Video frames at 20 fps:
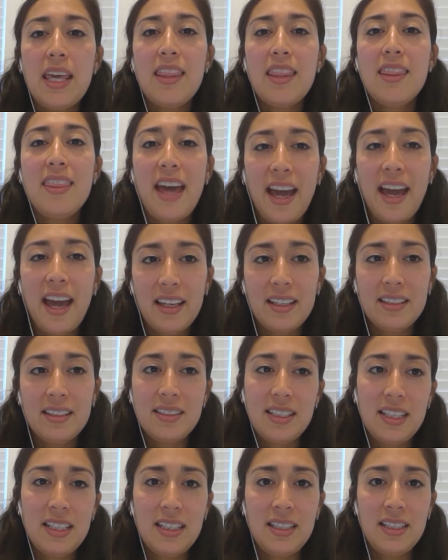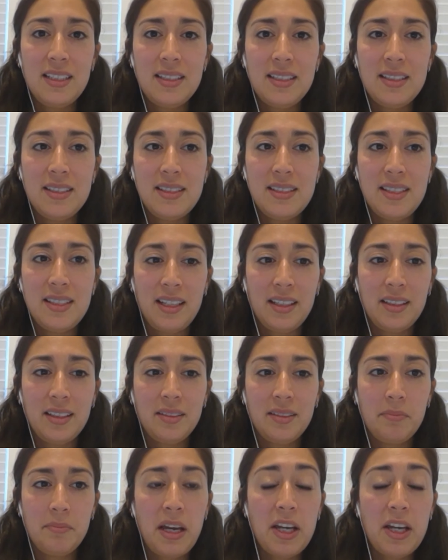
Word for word: that is a, uh,